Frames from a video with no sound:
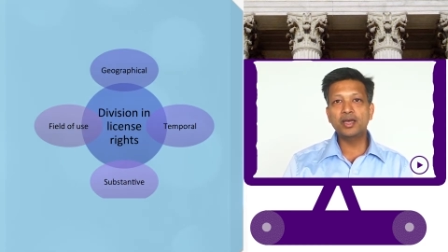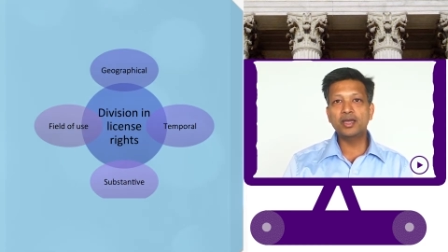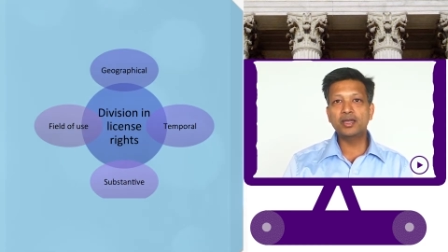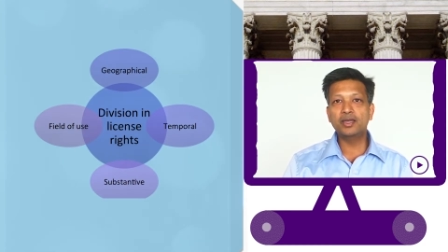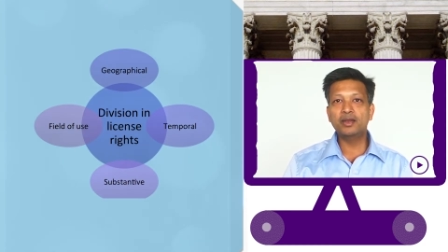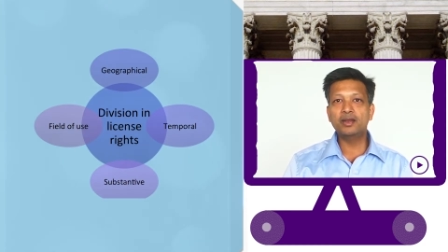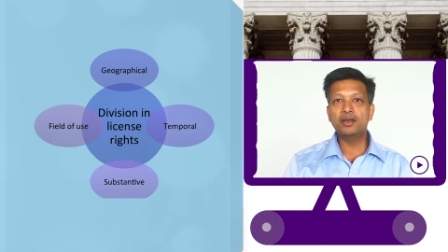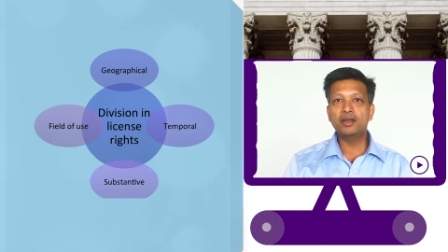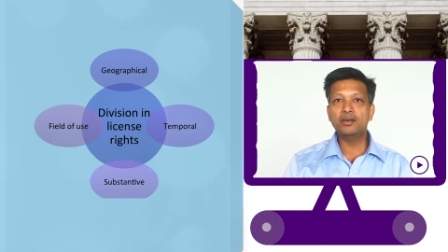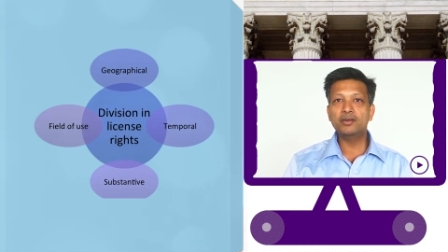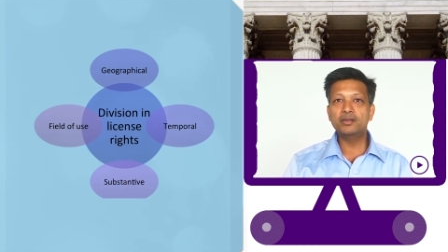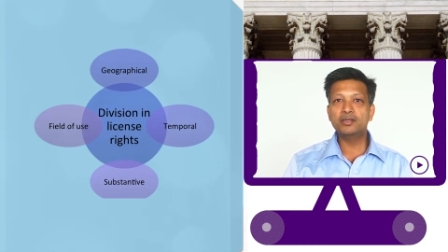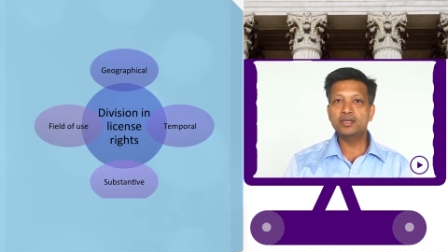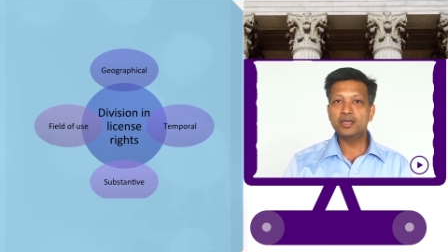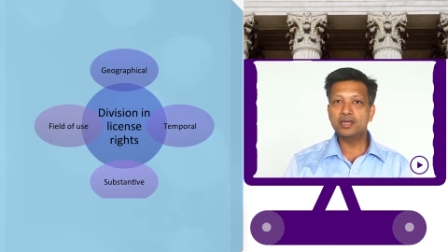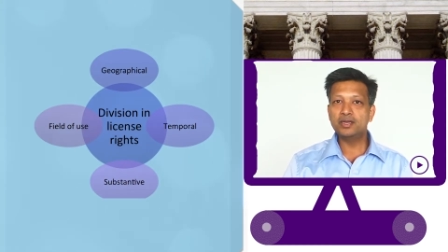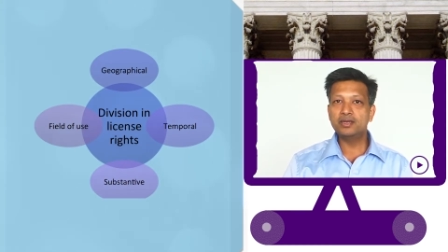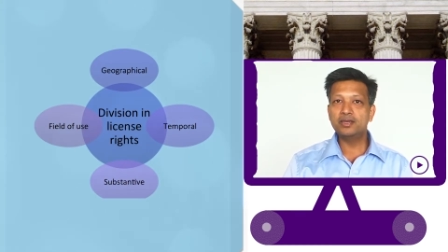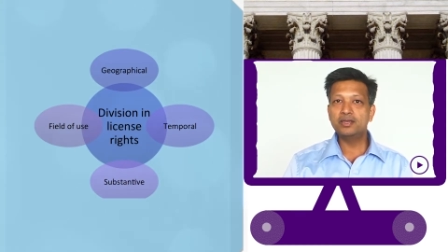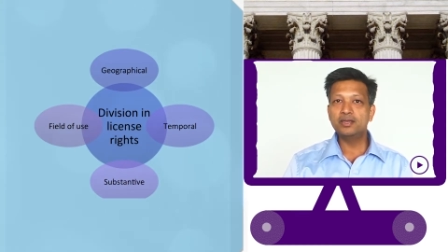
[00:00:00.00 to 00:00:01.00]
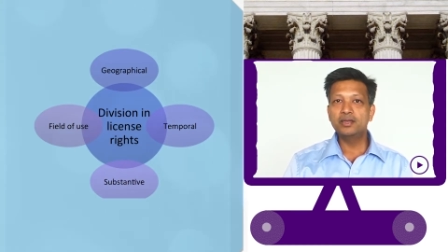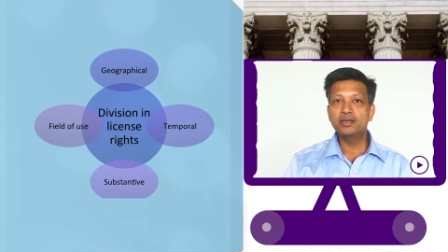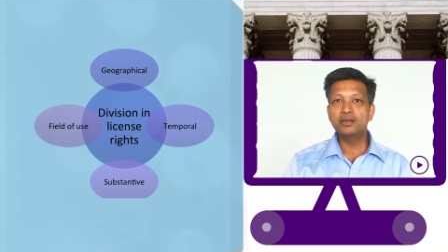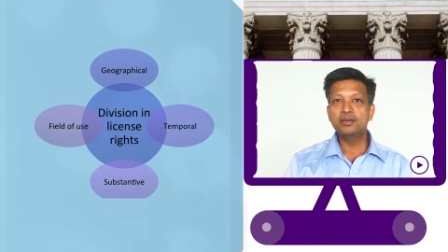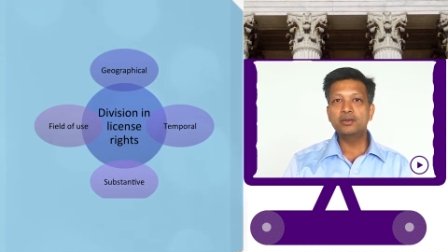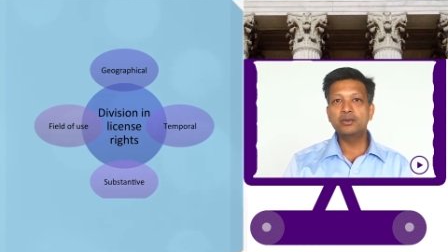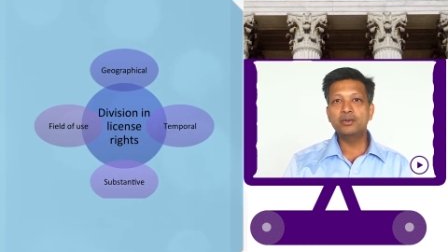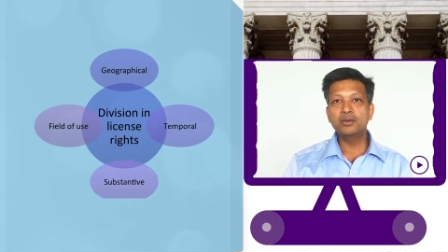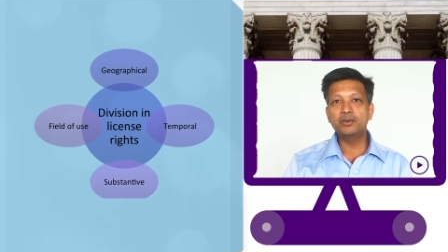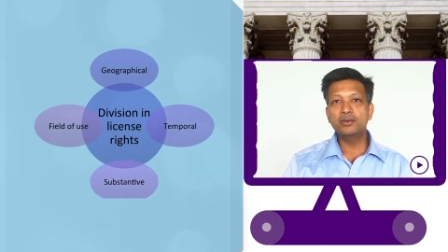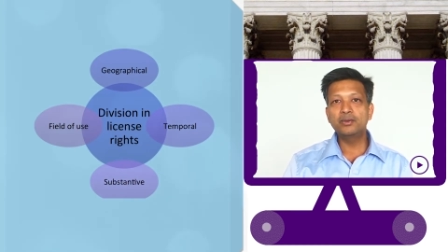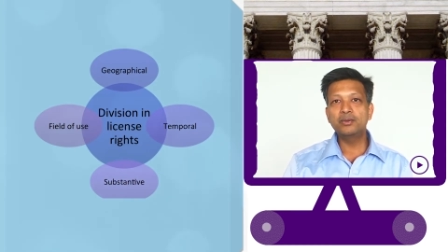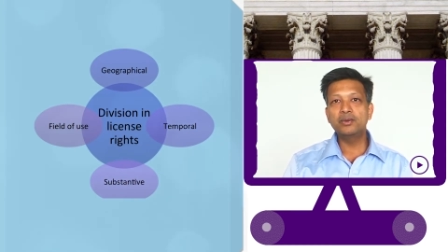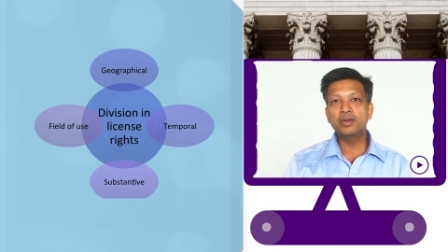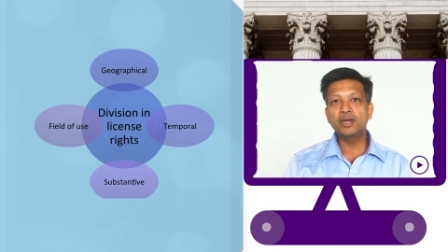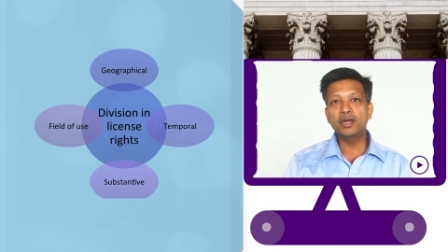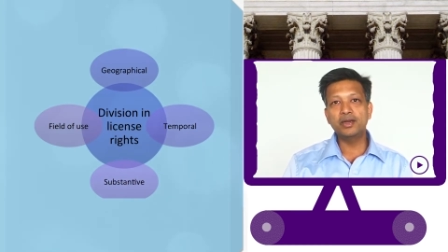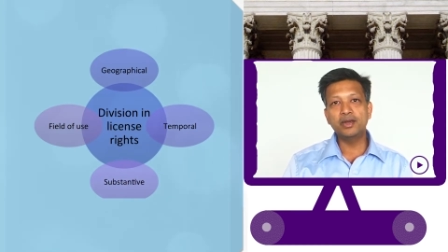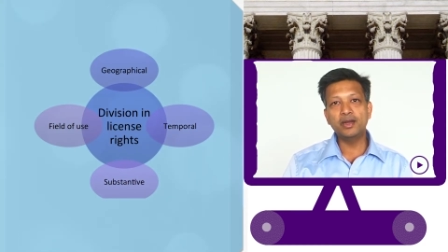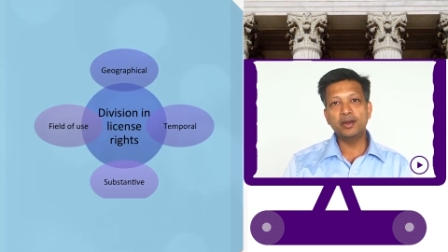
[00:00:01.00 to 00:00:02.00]
I can allow Z to
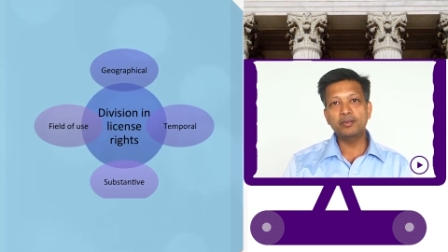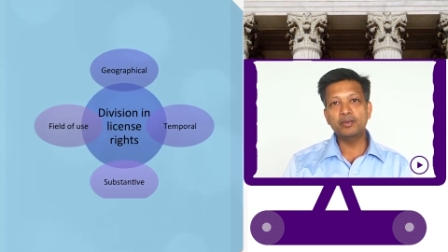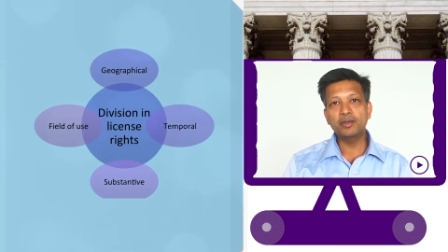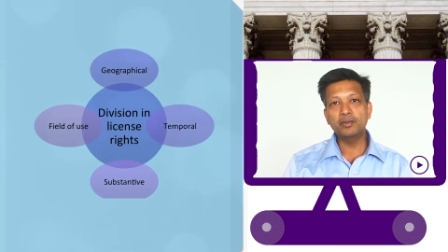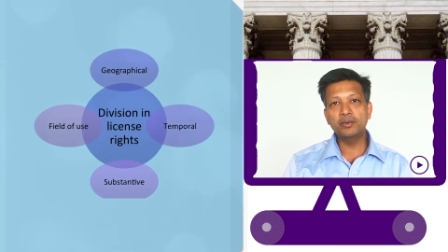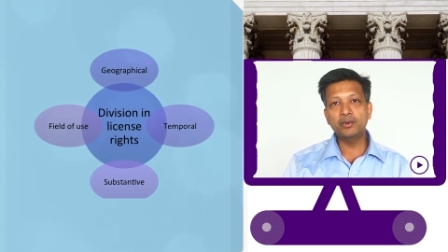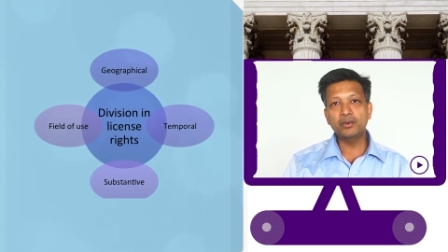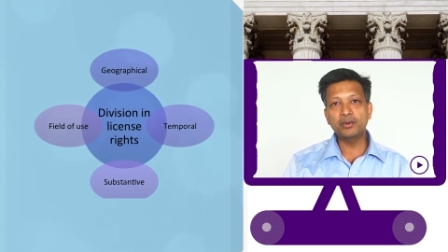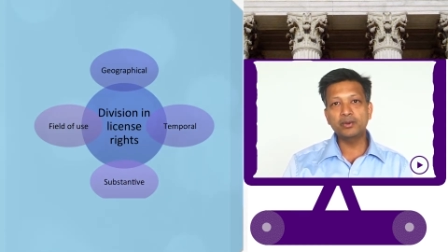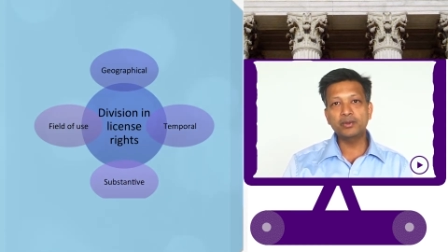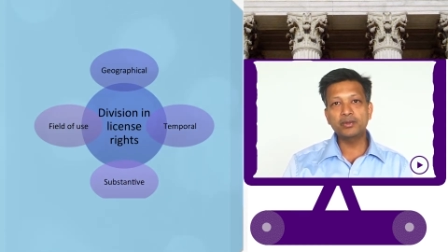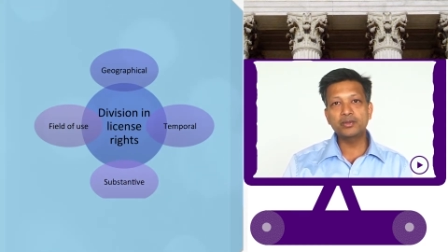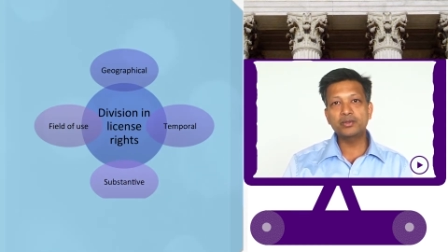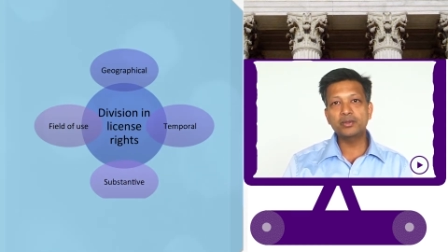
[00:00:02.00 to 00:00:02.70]
adapt the book.